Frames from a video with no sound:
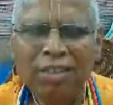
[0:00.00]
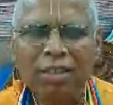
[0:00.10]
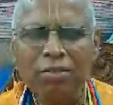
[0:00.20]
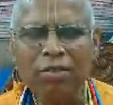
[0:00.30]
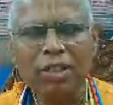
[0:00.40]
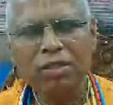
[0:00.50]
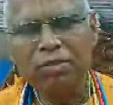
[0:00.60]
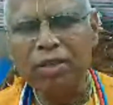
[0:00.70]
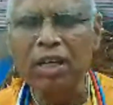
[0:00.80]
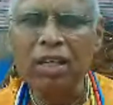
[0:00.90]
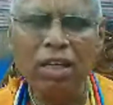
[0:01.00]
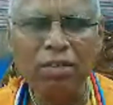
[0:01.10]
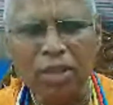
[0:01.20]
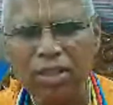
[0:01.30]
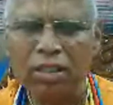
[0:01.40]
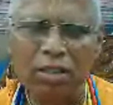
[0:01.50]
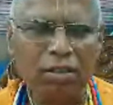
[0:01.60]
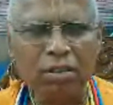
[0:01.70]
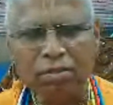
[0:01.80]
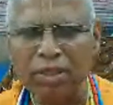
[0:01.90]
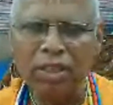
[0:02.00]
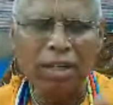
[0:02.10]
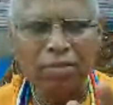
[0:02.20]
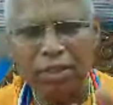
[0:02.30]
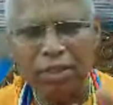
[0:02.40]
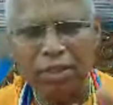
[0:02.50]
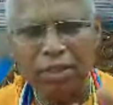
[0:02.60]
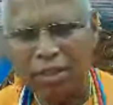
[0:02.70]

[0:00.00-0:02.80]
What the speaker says: he finally wants to go to Vrndavan.